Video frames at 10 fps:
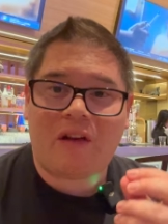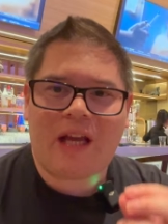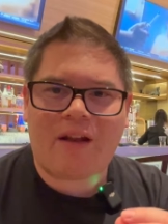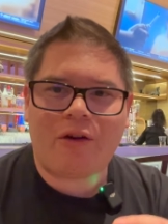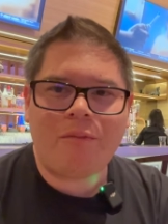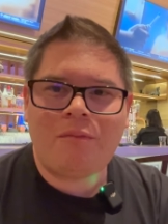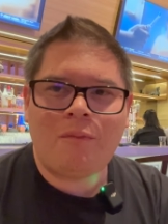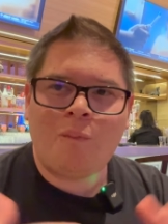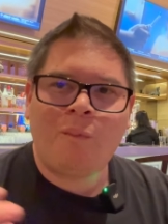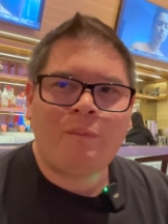together
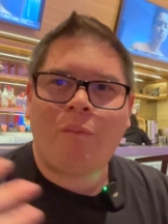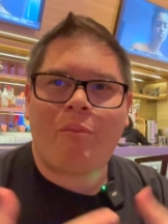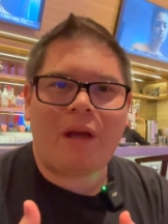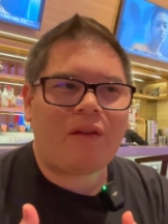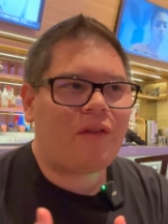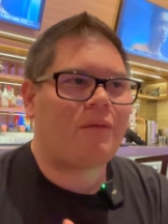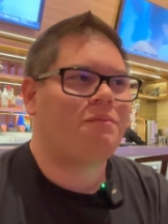mixed.